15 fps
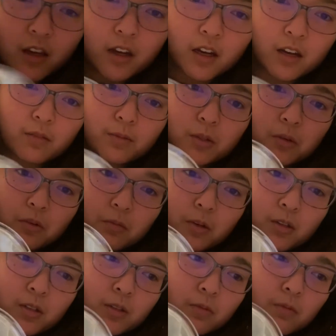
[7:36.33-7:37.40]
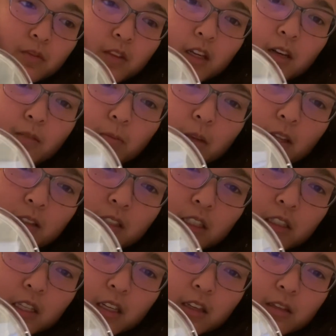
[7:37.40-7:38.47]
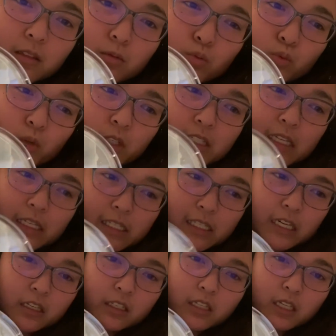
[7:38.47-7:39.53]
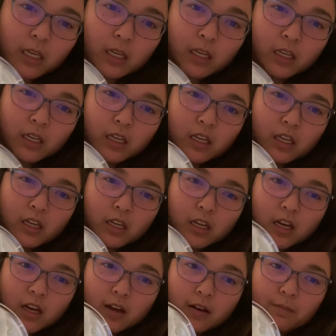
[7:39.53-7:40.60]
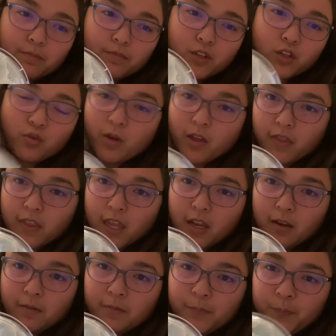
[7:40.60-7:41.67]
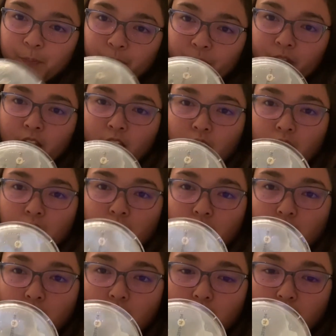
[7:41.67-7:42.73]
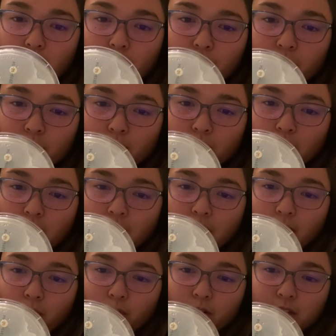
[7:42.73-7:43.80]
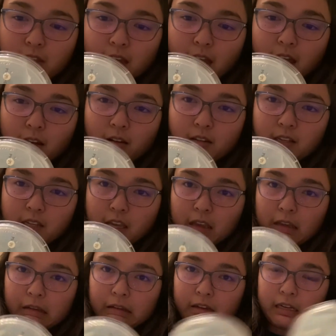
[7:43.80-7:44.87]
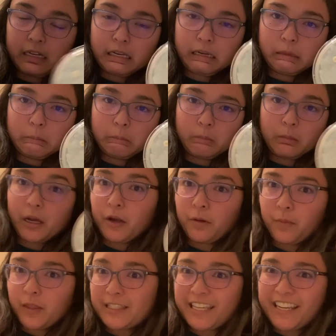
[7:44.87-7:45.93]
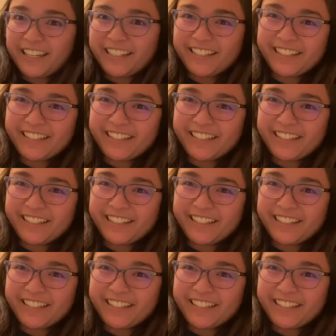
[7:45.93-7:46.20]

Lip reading: So I'm going to assume that means it is resistant to it then. So that was that, and I hope that's it.